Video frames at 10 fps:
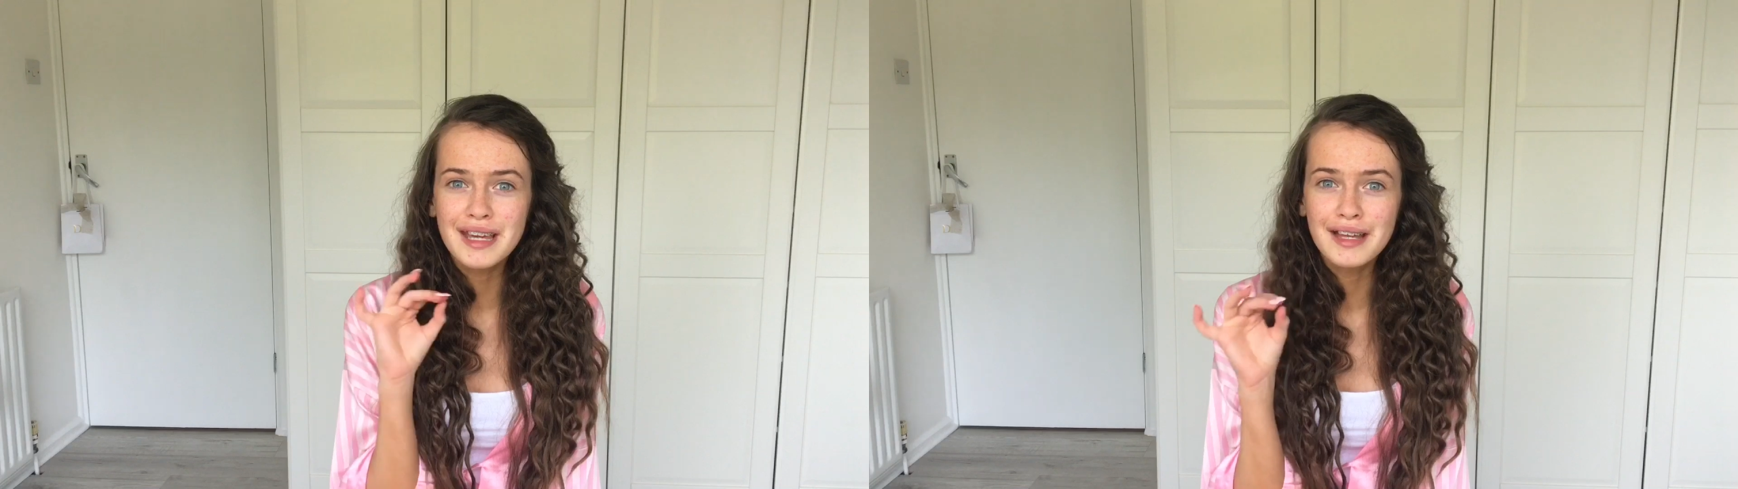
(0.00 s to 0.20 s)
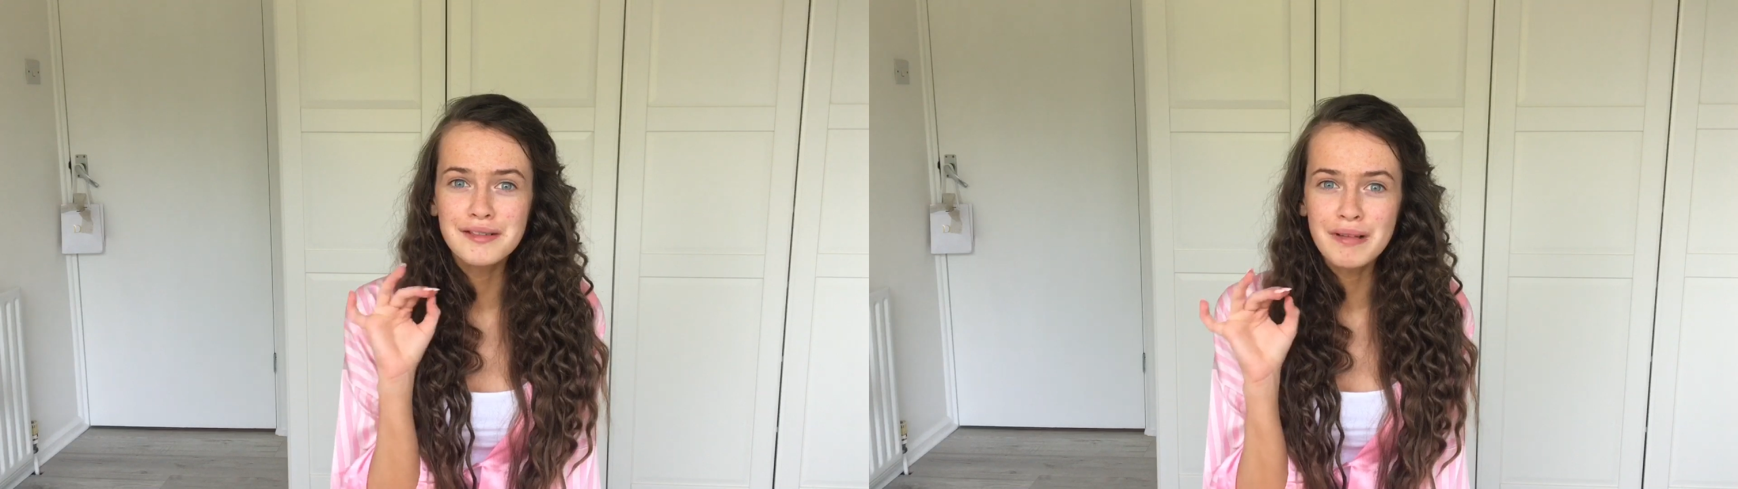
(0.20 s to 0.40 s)

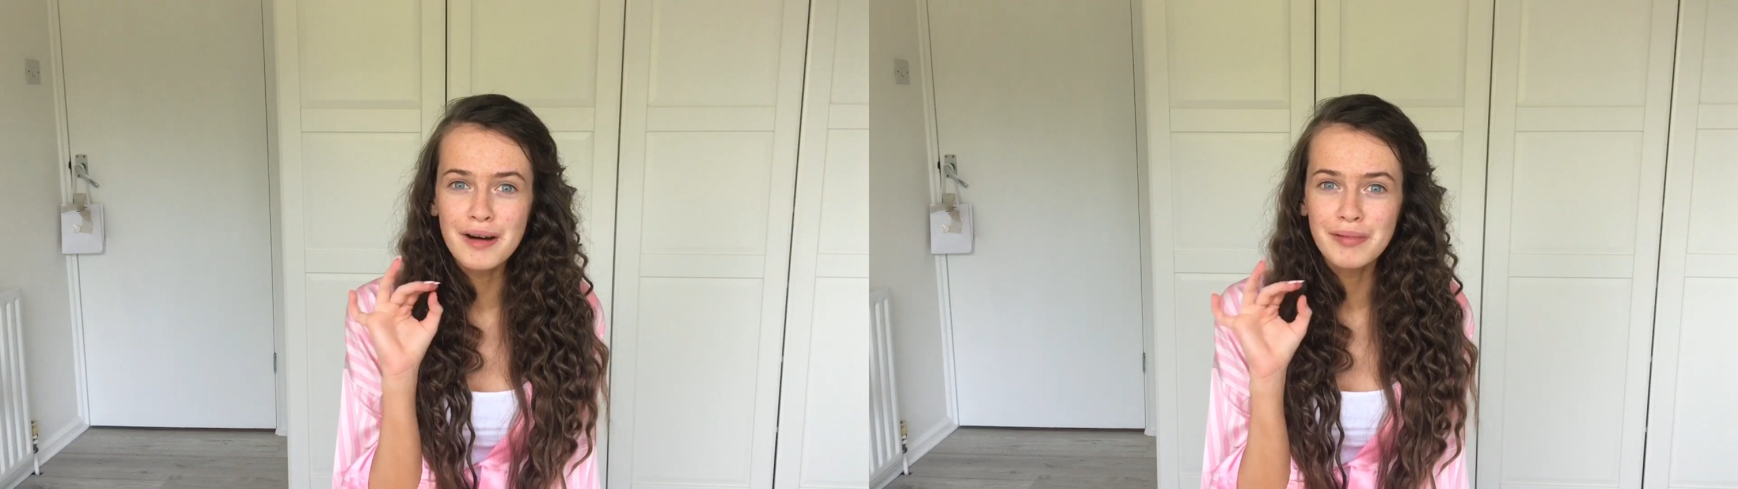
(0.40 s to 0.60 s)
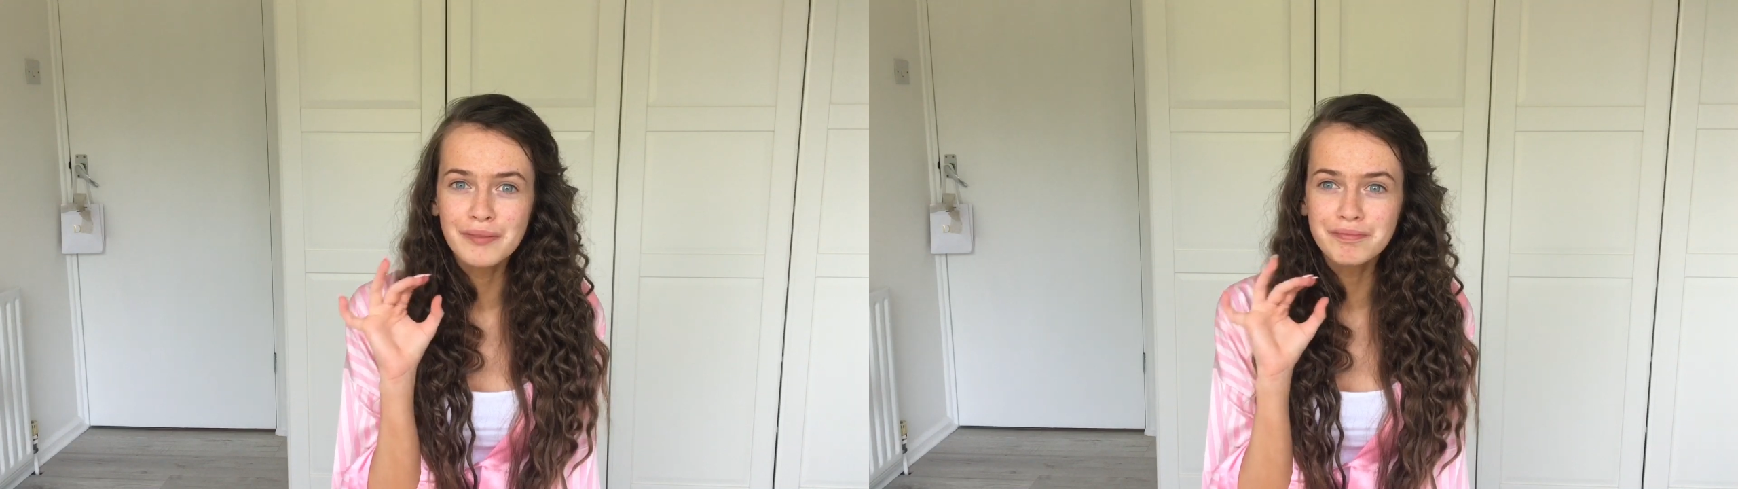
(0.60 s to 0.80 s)
Get them
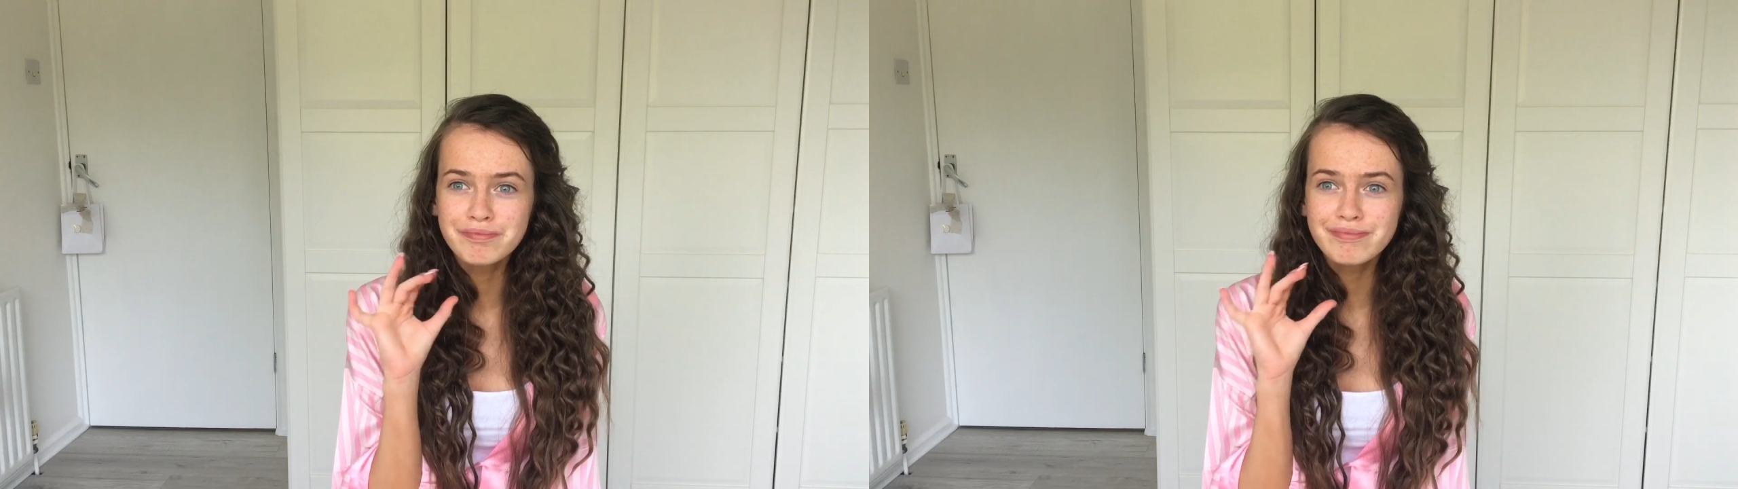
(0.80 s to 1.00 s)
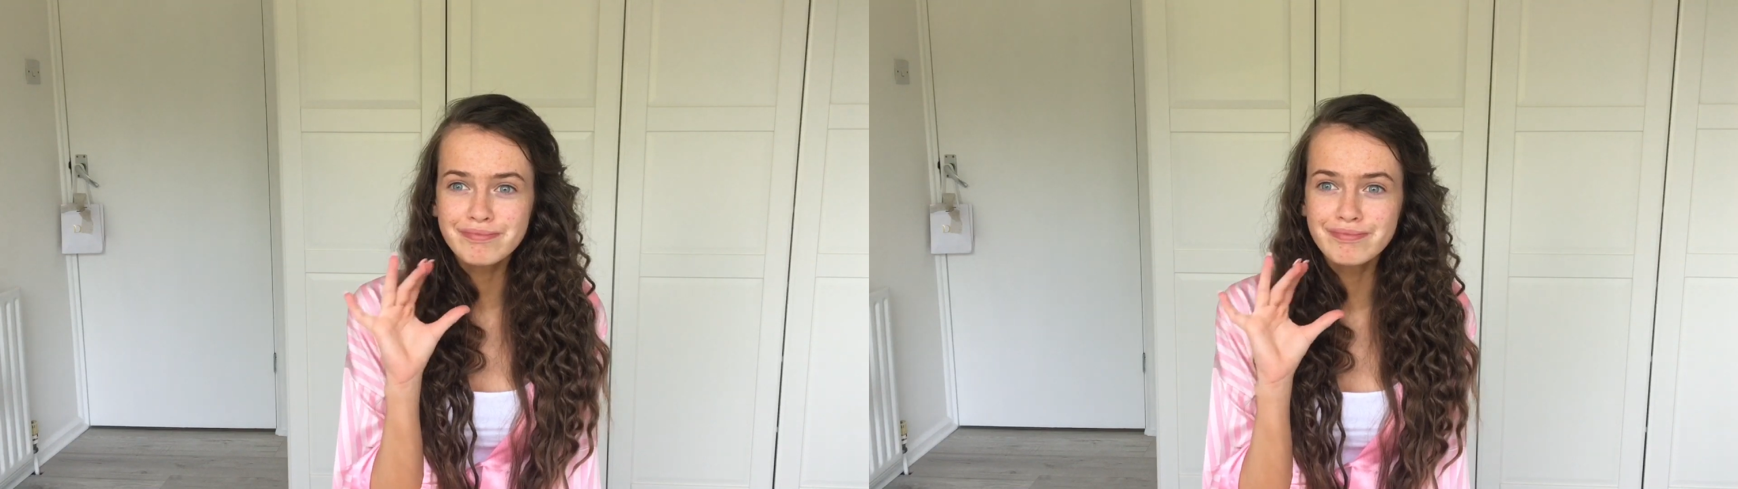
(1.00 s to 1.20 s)
out
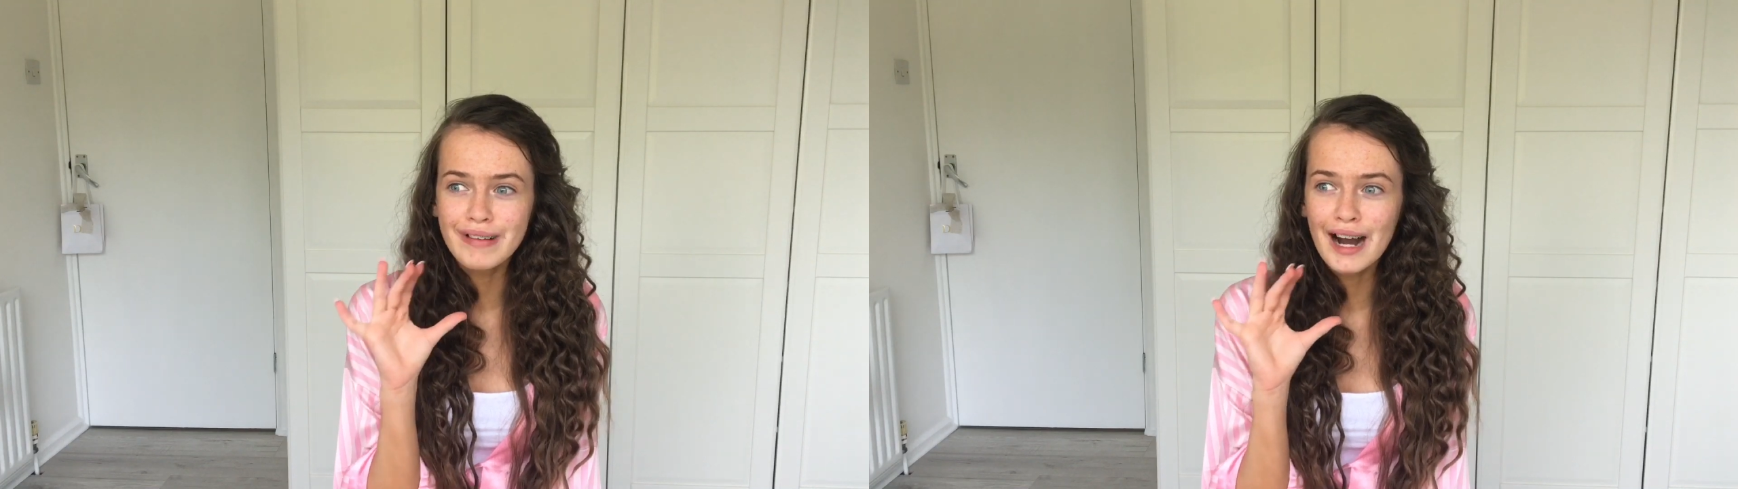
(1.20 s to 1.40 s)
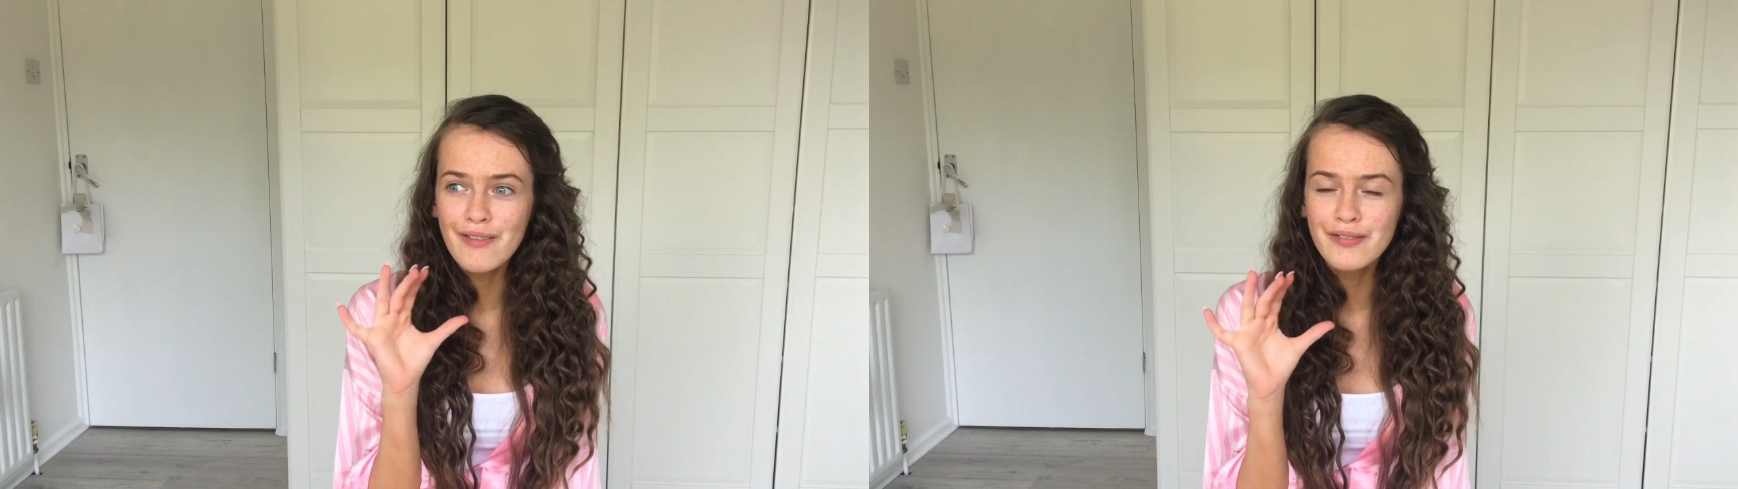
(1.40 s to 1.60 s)
of my
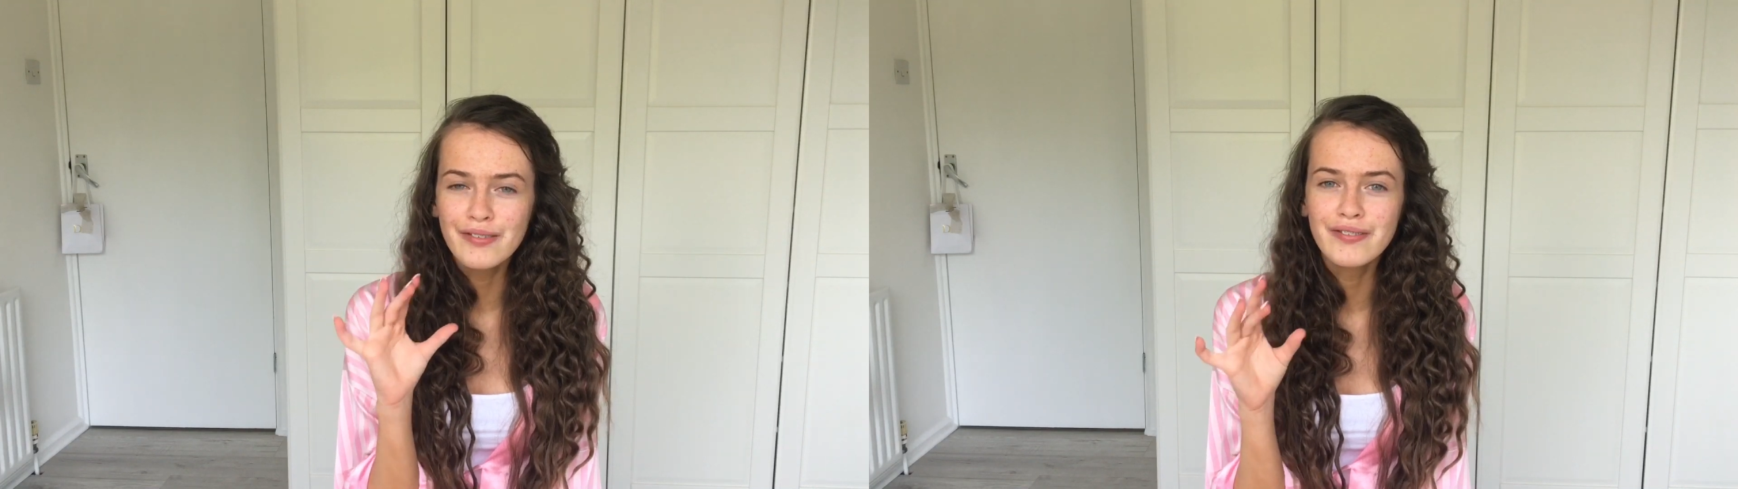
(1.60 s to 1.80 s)
mouth,